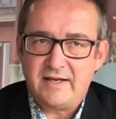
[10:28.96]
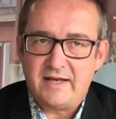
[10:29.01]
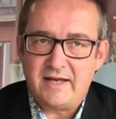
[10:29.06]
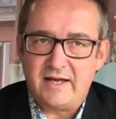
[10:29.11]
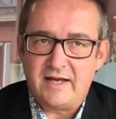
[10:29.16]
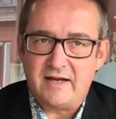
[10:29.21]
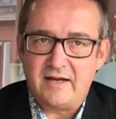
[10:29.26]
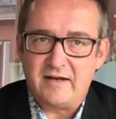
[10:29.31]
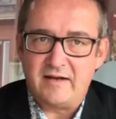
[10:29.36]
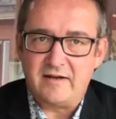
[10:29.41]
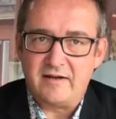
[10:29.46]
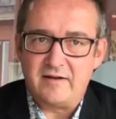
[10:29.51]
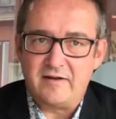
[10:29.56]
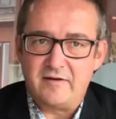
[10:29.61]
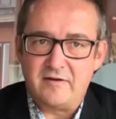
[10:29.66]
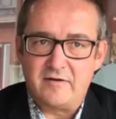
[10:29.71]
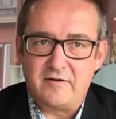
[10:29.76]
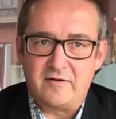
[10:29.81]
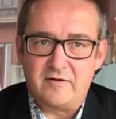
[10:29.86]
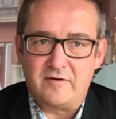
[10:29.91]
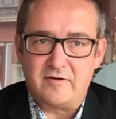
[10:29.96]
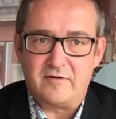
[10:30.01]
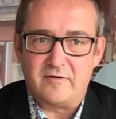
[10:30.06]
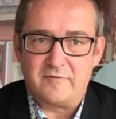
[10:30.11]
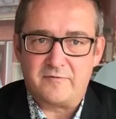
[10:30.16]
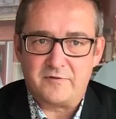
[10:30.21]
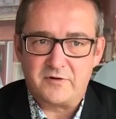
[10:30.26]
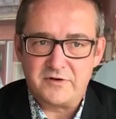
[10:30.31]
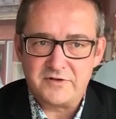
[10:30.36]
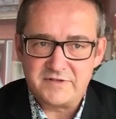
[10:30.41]
Uh,
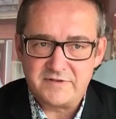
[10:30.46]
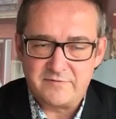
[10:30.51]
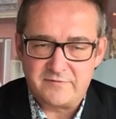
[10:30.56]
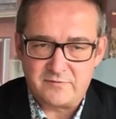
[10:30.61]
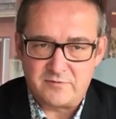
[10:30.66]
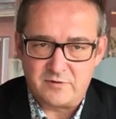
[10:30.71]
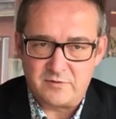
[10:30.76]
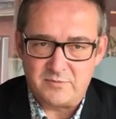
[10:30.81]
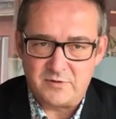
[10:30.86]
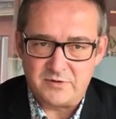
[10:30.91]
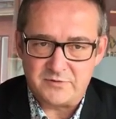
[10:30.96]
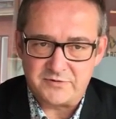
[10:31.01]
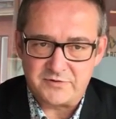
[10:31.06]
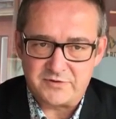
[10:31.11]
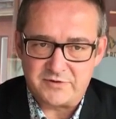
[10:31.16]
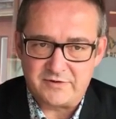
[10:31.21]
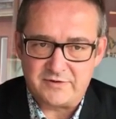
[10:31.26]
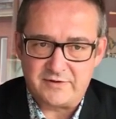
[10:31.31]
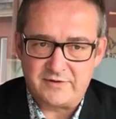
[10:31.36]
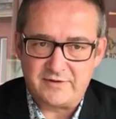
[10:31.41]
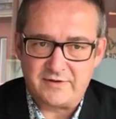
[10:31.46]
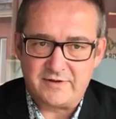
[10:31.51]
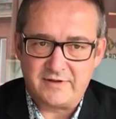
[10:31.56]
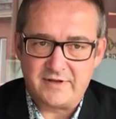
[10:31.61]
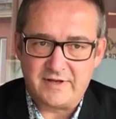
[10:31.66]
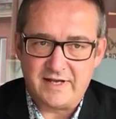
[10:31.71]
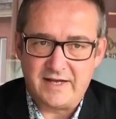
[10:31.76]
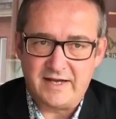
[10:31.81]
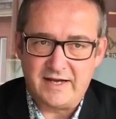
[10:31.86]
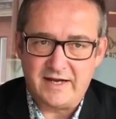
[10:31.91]
first and foremost,
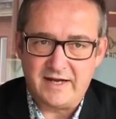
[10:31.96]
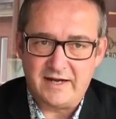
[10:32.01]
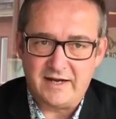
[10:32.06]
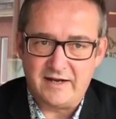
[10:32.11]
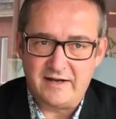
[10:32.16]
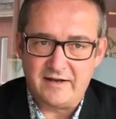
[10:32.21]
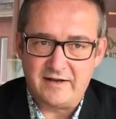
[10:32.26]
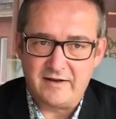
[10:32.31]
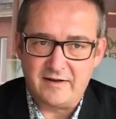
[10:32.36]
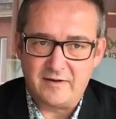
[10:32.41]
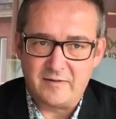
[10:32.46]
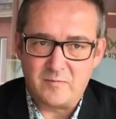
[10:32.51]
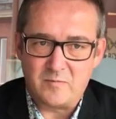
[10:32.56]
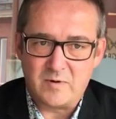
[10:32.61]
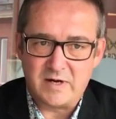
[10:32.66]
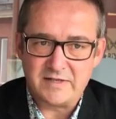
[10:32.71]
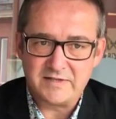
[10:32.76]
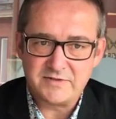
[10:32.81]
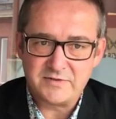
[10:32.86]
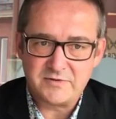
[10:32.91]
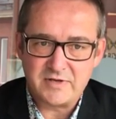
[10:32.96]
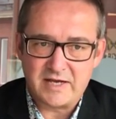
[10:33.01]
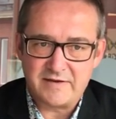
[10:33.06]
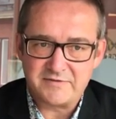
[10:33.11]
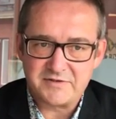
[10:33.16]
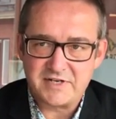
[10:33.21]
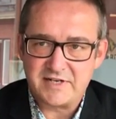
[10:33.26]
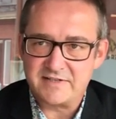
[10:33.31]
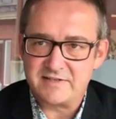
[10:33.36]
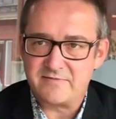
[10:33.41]
uh, once you have
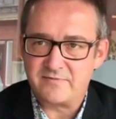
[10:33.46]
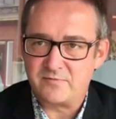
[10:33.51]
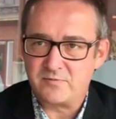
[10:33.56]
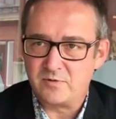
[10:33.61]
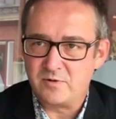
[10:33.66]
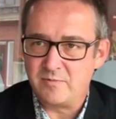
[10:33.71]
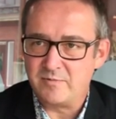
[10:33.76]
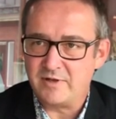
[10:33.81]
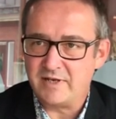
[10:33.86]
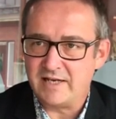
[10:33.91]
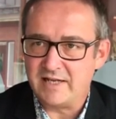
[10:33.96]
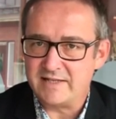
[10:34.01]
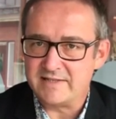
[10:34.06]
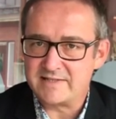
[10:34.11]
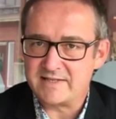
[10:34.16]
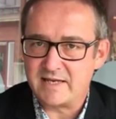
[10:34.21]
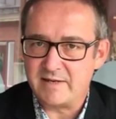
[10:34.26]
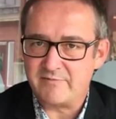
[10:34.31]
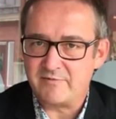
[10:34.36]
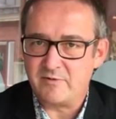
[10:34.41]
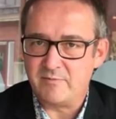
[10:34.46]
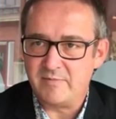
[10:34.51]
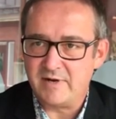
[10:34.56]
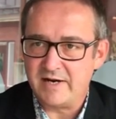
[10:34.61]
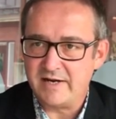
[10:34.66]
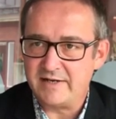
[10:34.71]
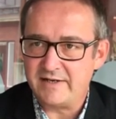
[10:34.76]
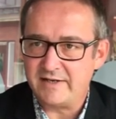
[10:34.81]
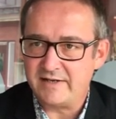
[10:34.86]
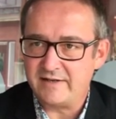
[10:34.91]
transformed the landscape for
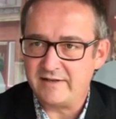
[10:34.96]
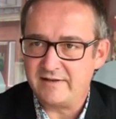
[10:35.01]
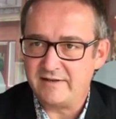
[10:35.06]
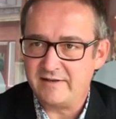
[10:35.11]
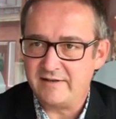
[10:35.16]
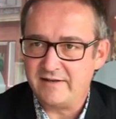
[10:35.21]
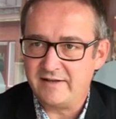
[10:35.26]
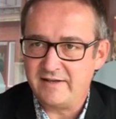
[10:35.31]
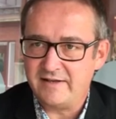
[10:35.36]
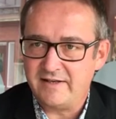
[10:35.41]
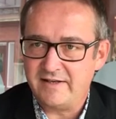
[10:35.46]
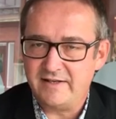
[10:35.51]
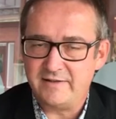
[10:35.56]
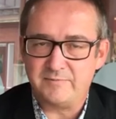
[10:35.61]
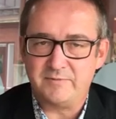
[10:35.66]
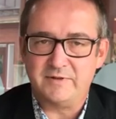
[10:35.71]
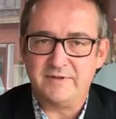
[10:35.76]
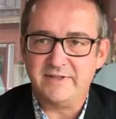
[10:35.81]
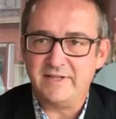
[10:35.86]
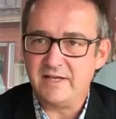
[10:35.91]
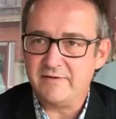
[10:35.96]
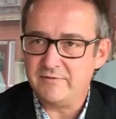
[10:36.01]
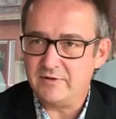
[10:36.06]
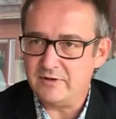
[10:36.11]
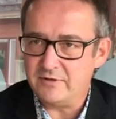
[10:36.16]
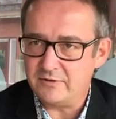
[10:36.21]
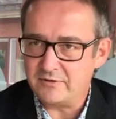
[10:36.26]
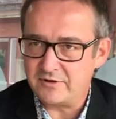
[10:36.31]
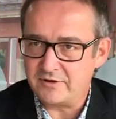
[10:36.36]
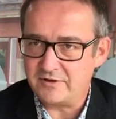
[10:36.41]
mining, it will never
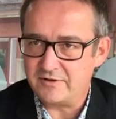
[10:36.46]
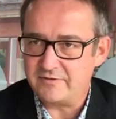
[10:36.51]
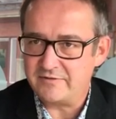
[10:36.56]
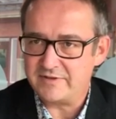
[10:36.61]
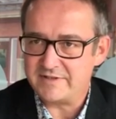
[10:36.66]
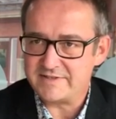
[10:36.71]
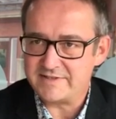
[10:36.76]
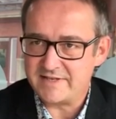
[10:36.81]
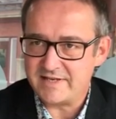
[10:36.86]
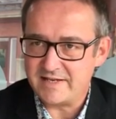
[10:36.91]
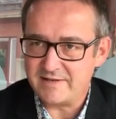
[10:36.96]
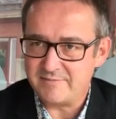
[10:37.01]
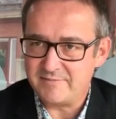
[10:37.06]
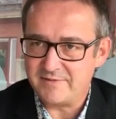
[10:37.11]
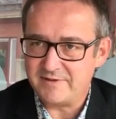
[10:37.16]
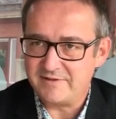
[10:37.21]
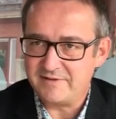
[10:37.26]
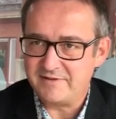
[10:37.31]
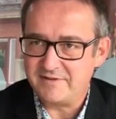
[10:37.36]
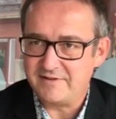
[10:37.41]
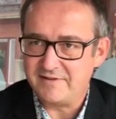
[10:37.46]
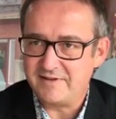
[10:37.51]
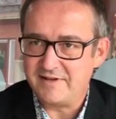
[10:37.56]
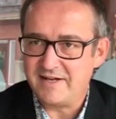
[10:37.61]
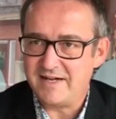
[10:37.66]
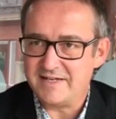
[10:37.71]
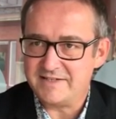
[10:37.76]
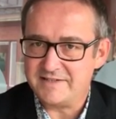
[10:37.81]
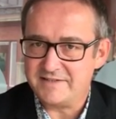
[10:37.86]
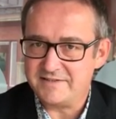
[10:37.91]
look the same
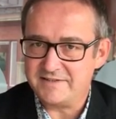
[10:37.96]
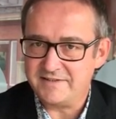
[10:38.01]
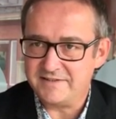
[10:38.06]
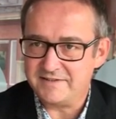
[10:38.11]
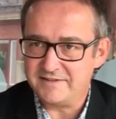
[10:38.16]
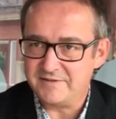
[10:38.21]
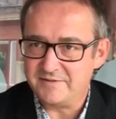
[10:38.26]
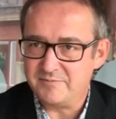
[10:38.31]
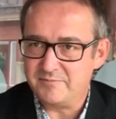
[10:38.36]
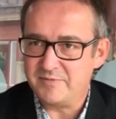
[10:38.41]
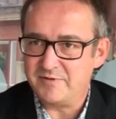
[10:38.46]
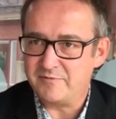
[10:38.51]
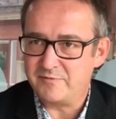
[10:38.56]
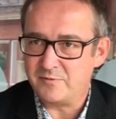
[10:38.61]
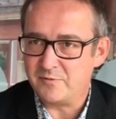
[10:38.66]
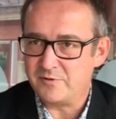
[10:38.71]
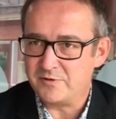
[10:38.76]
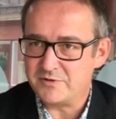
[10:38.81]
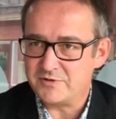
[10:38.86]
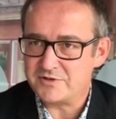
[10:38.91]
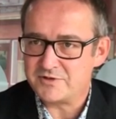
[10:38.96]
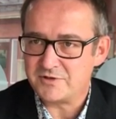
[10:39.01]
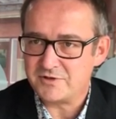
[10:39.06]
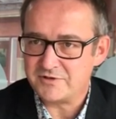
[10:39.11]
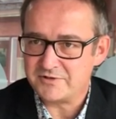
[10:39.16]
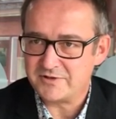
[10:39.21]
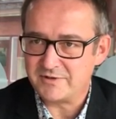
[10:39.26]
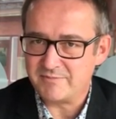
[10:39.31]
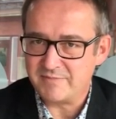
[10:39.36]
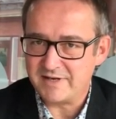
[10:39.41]
as it did before you
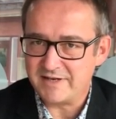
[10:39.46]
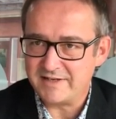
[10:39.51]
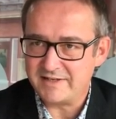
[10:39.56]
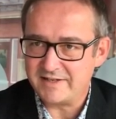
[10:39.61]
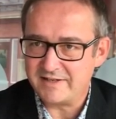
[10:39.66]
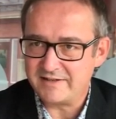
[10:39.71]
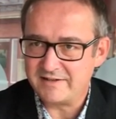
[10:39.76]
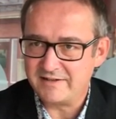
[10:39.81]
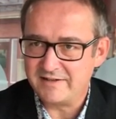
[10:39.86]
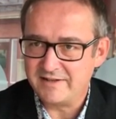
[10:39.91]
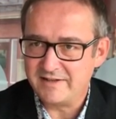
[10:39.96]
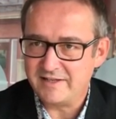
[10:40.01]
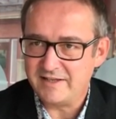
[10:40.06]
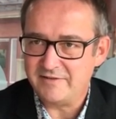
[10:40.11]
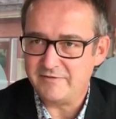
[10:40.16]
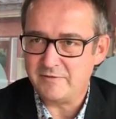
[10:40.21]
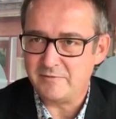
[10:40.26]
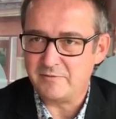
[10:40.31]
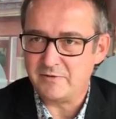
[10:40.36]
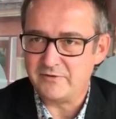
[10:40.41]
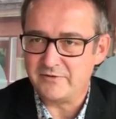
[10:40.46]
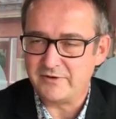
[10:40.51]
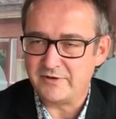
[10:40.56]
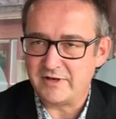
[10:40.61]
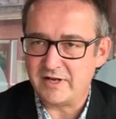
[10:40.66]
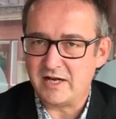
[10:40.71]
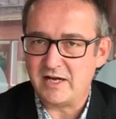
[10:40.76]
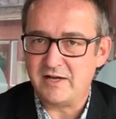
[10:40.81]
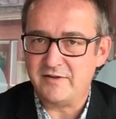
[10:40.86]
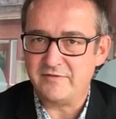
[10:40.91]
started mining. If you want
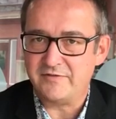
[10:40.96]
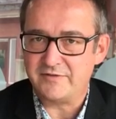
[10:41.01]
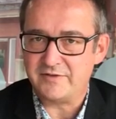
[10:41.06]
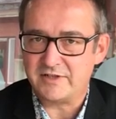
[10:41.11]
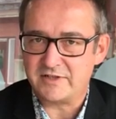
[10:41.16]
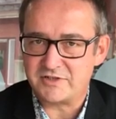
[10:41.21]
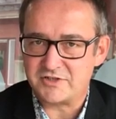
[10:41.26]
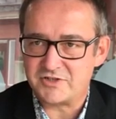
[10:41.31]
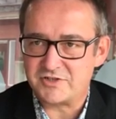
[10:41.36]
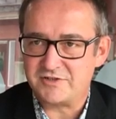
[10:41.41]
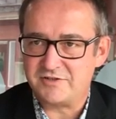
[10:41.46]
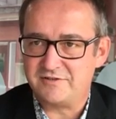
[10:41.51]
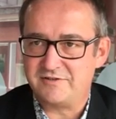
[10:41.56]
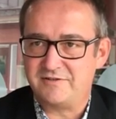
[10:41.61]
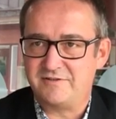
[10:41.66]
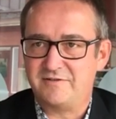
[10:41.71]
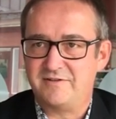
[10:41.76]
an untouched